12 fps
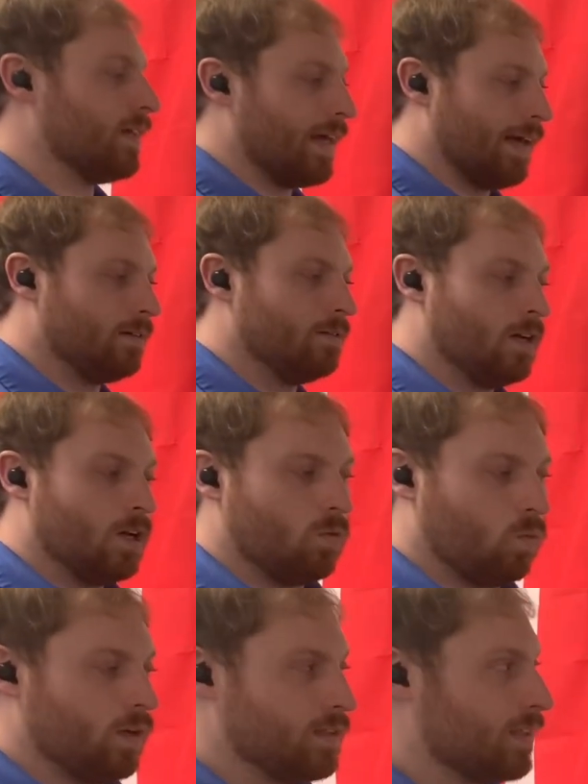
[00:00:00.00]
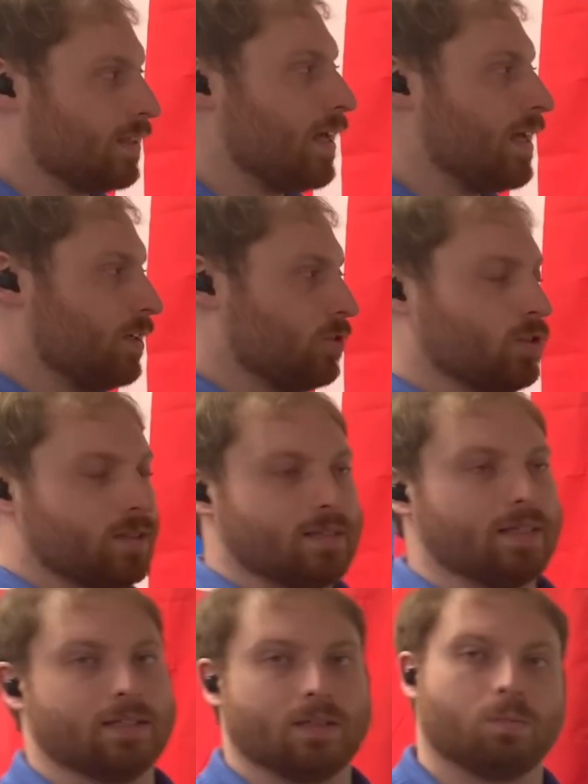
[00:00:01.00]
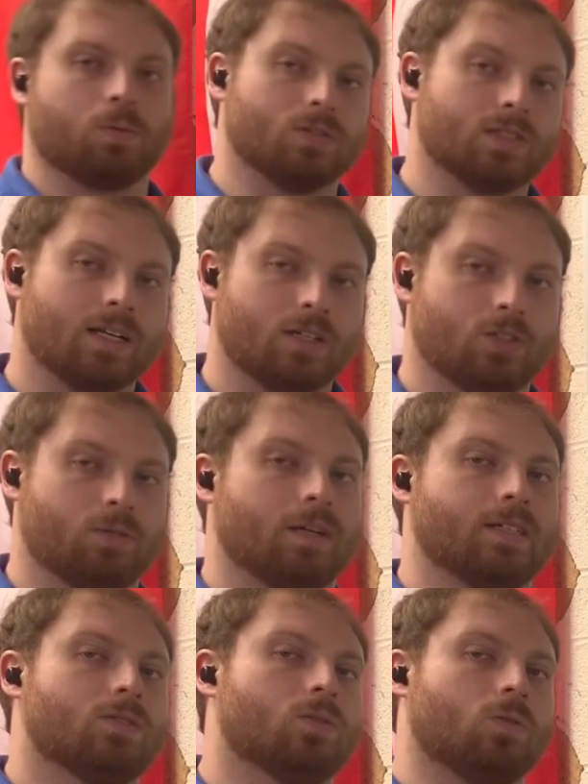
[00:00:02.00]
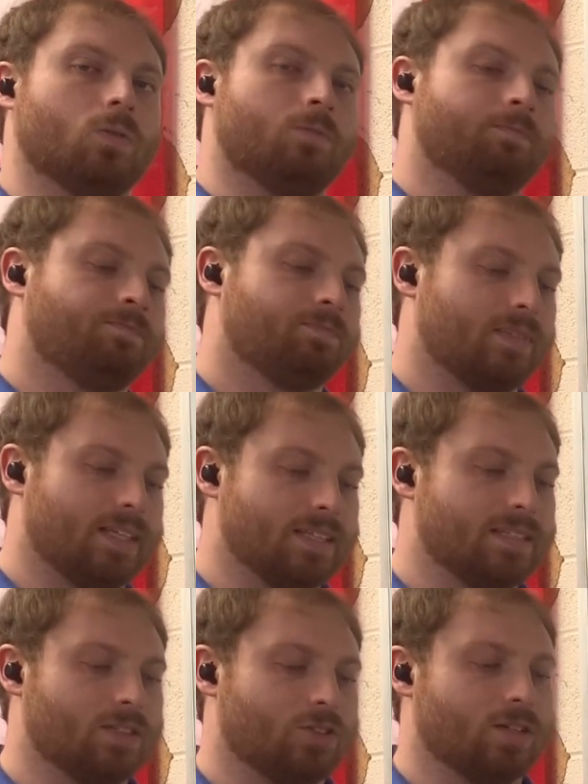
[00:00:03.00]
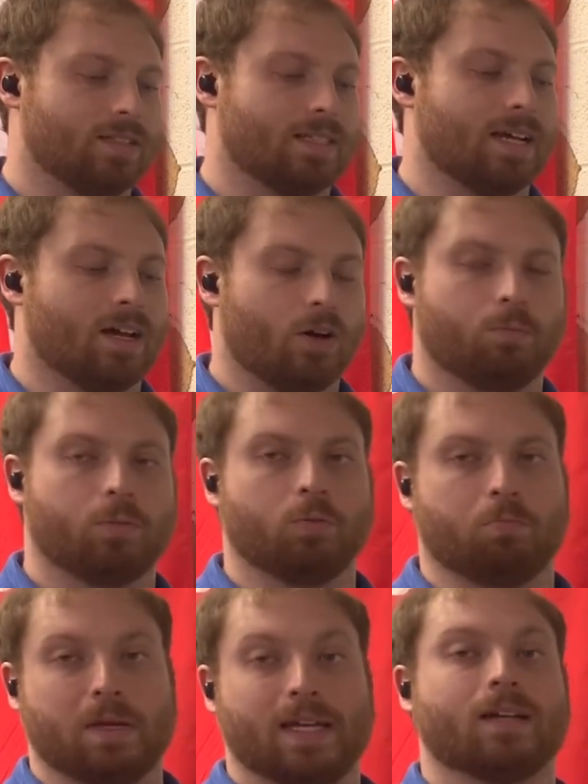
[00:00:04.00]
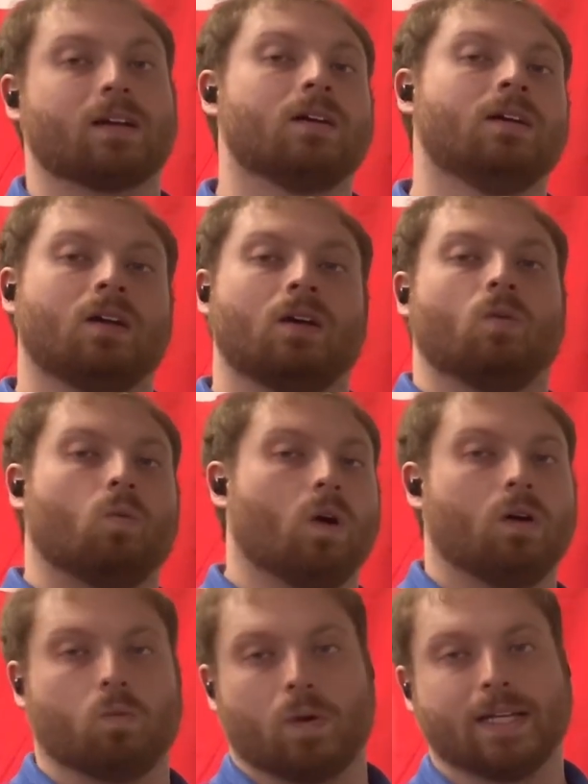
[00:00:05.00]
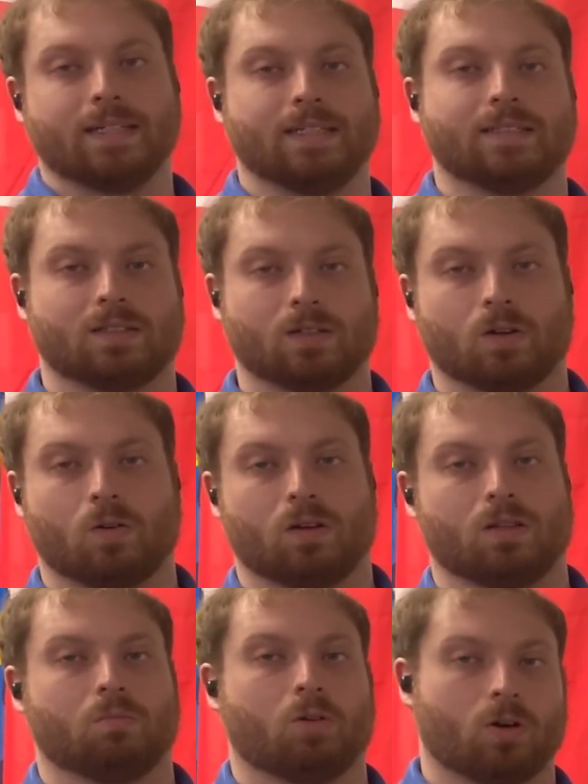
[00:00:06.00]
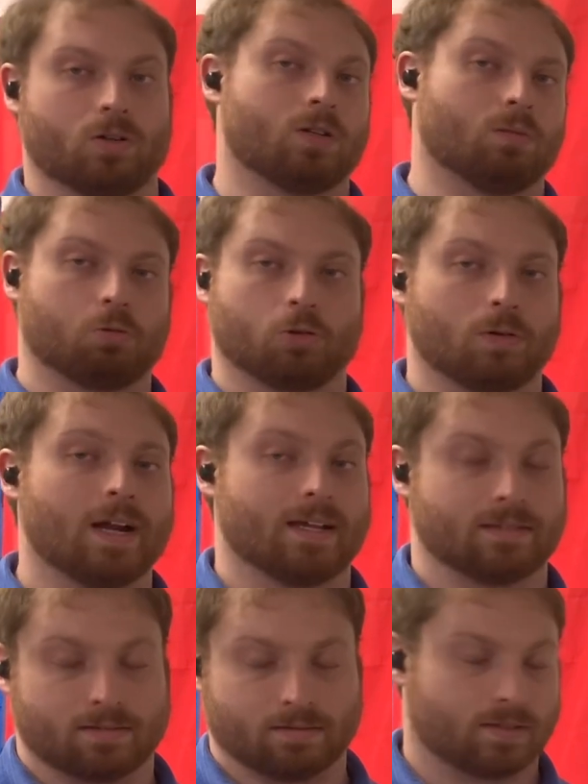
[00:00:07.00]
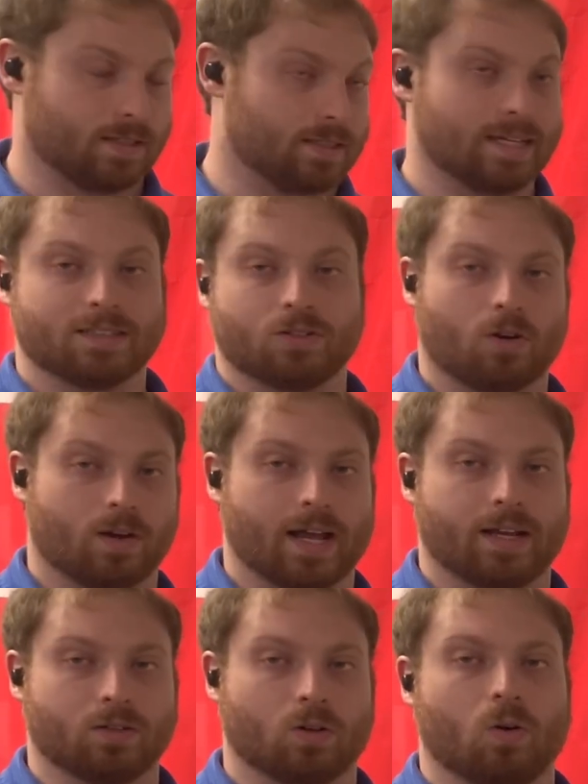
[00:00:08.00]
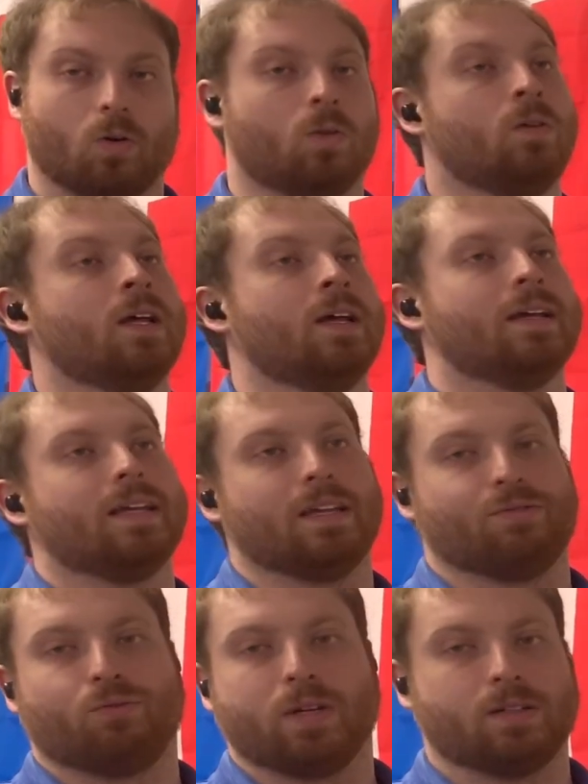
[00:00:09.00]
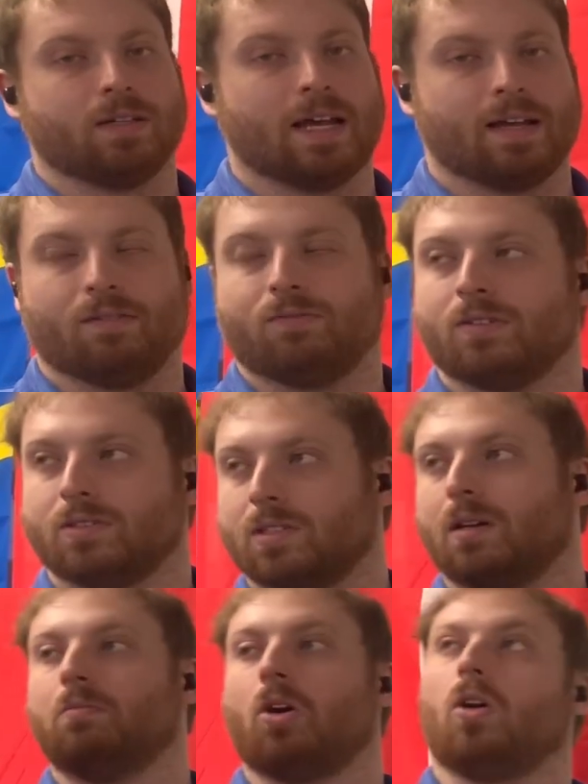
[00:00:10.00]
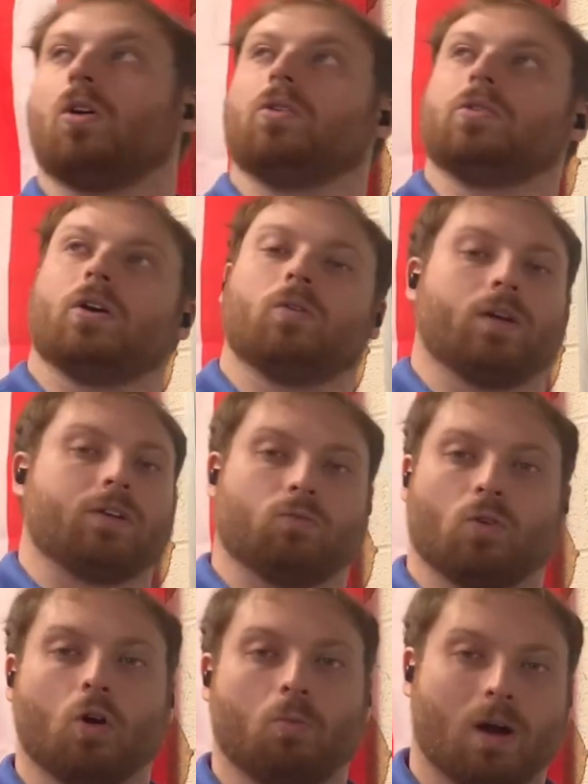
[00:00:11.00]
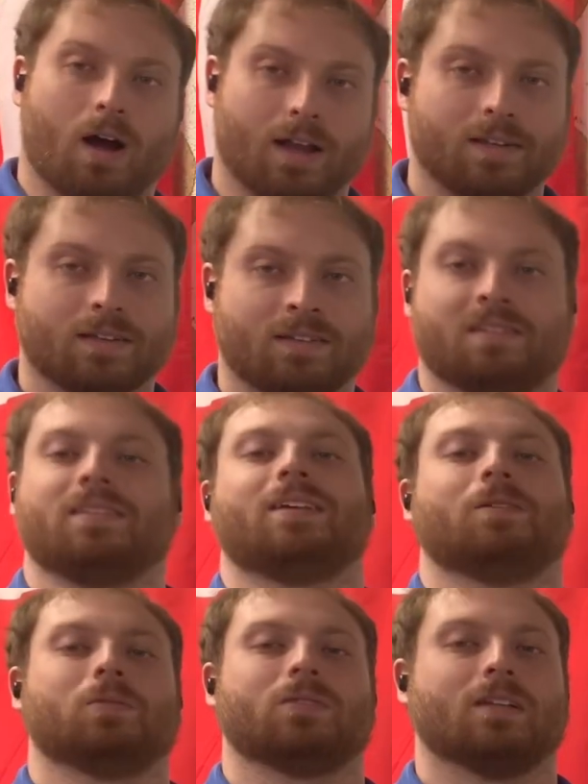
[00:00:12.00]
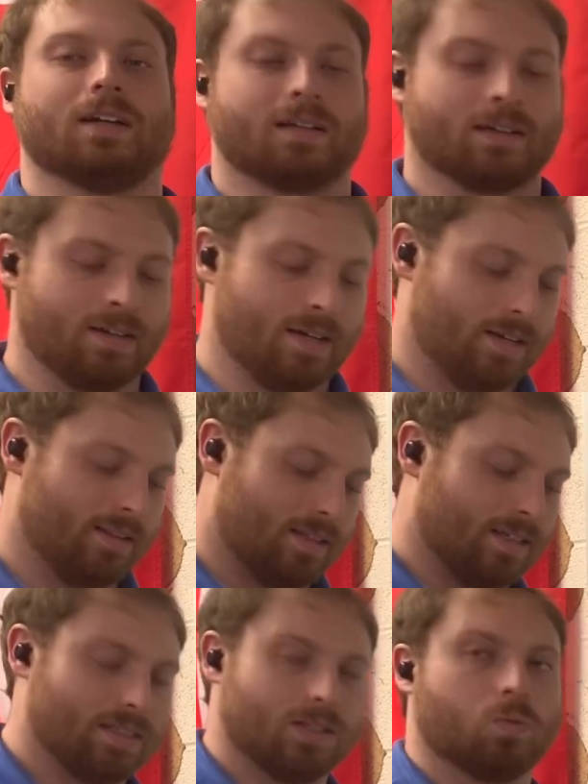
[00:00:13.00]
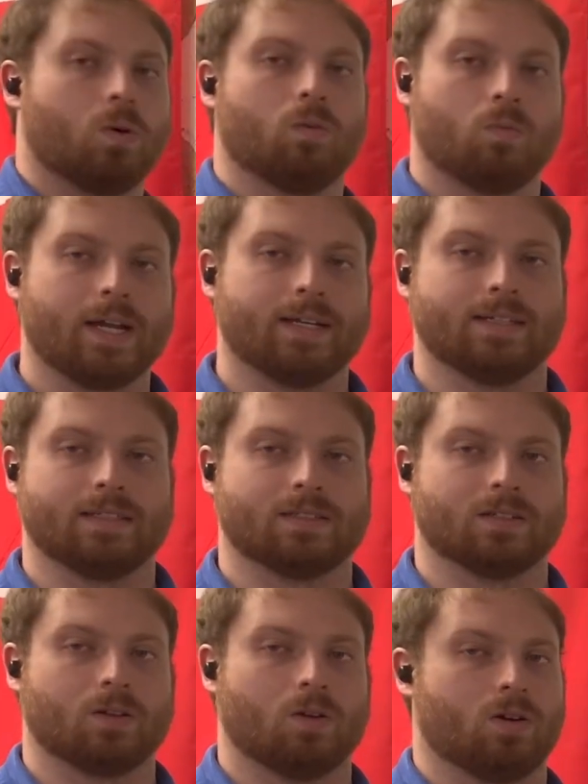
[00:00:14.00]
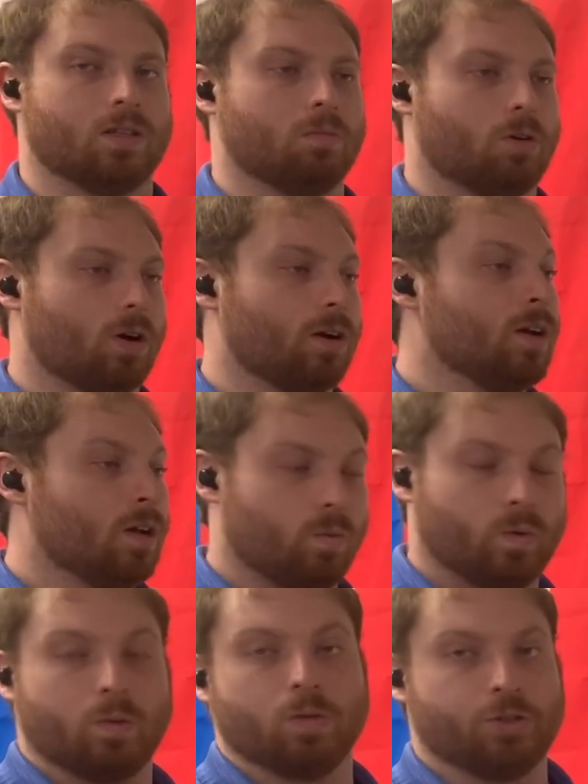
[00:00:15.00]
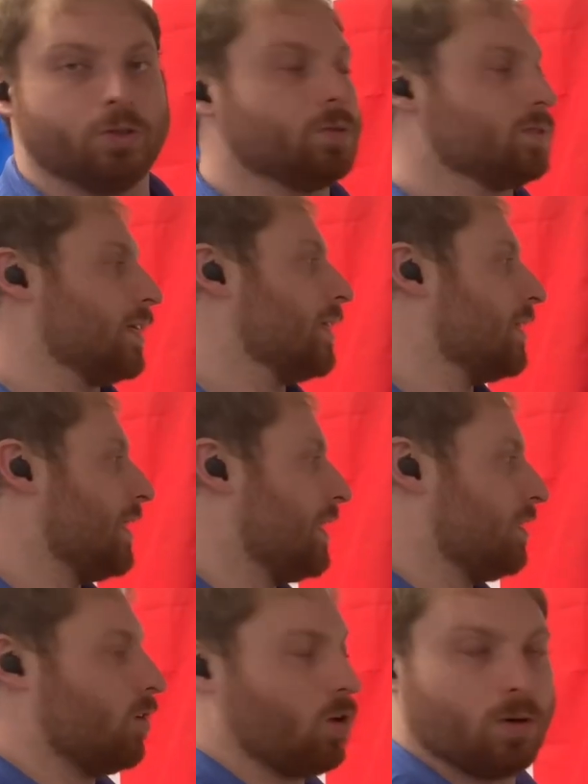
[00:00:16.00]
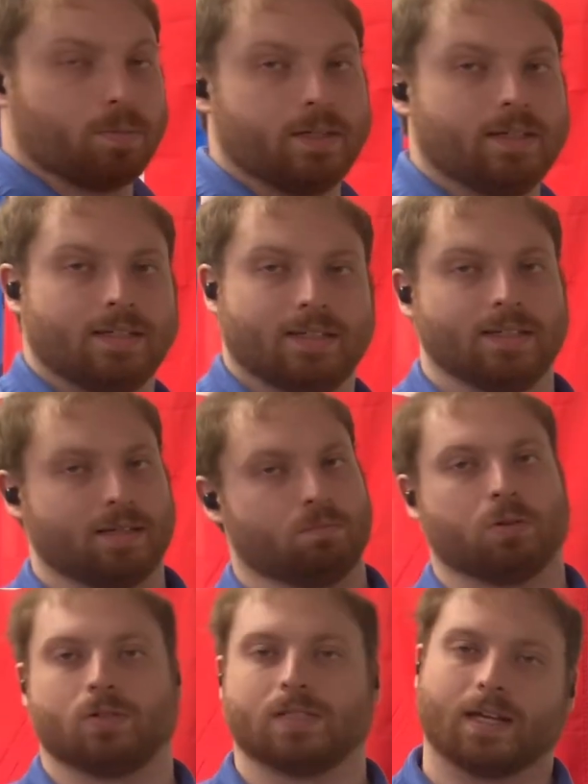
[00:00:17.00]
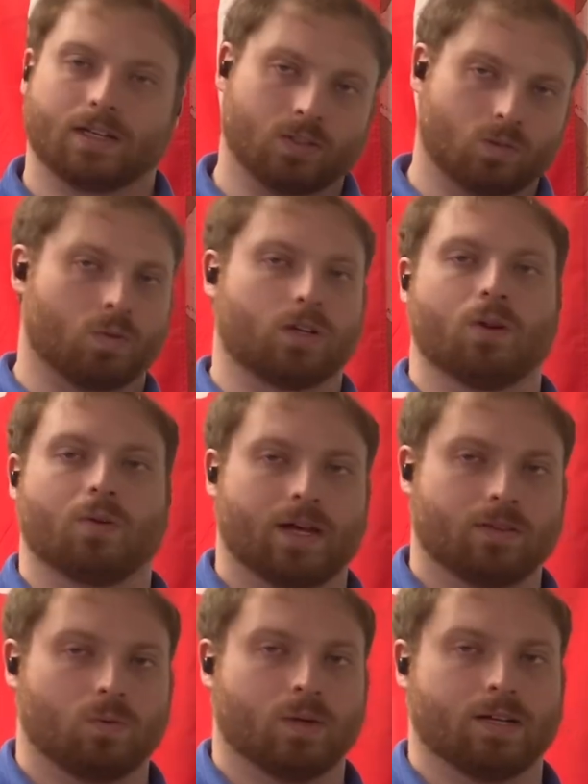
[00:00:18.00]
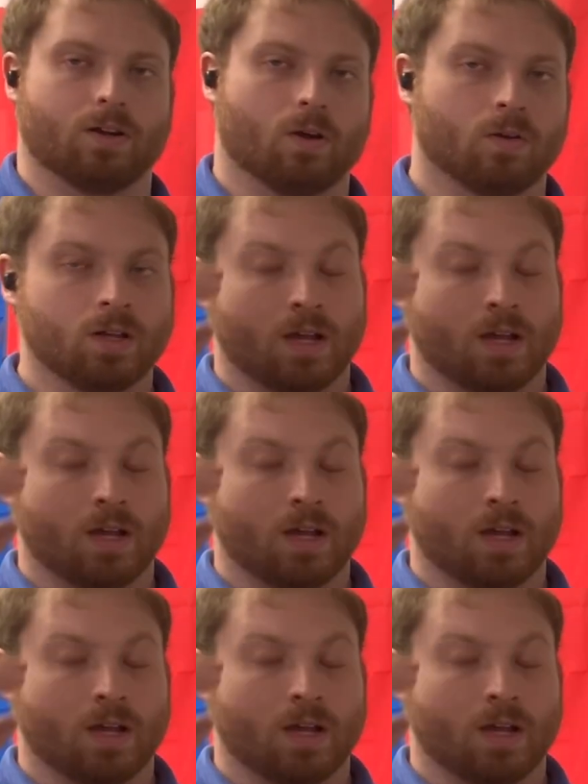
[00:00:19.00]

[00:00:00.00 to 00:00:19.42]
And once again, just like the percentage-based tool, this is just to help you pick what weight needs to go on the bar to progress, because that's our end goal. If we could have some all-knowing robot that was like, this is what weight needs to go on the bar, we would use it and RPE and percentage would go out the window.